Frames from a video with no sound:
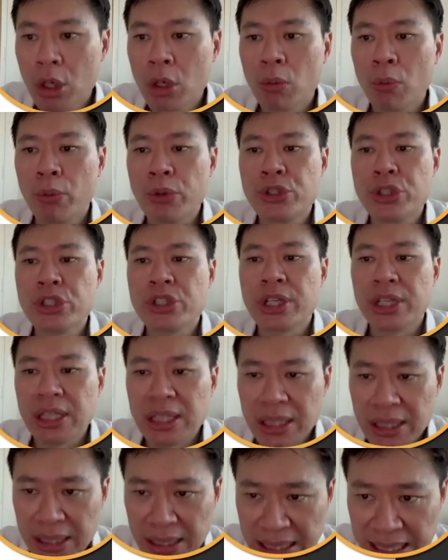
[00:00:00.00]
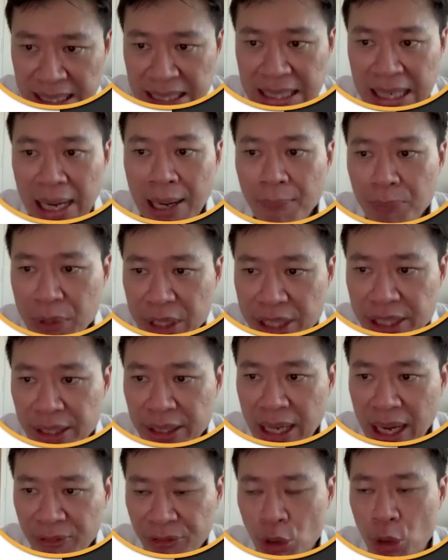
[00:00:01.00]
which is the income needed
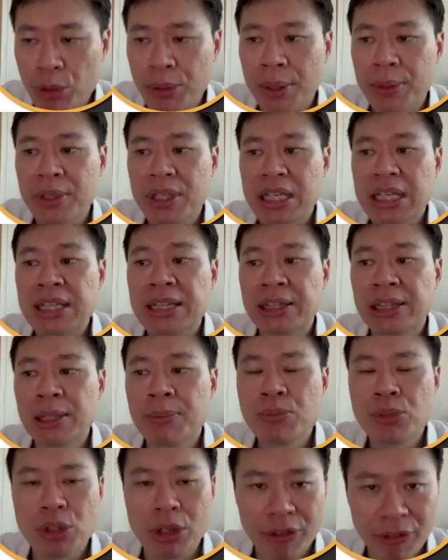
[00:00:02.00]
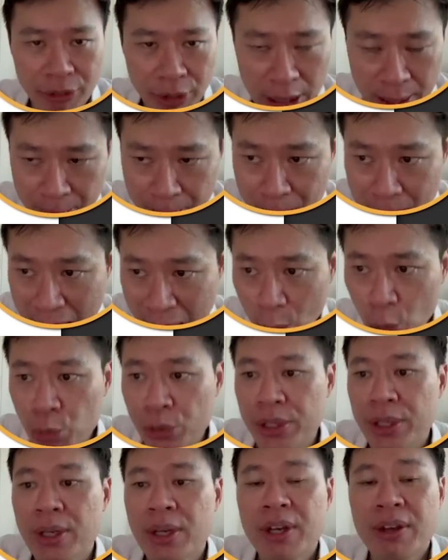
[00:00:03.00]
after retirement in terms of
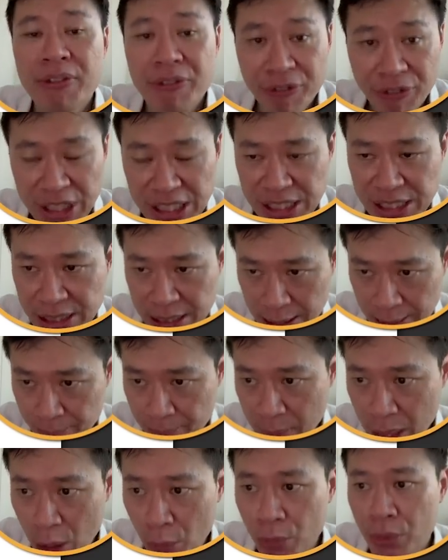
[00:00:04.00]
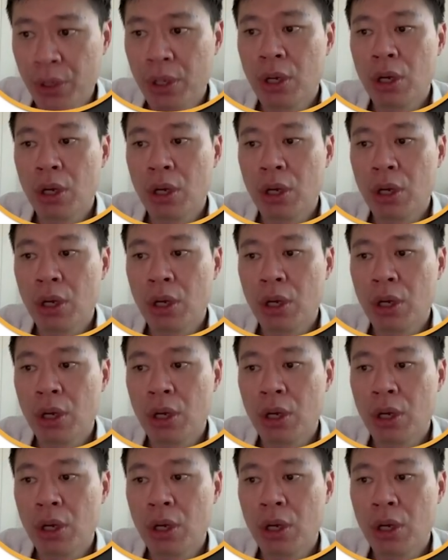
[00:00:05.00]
amount, fixed amount.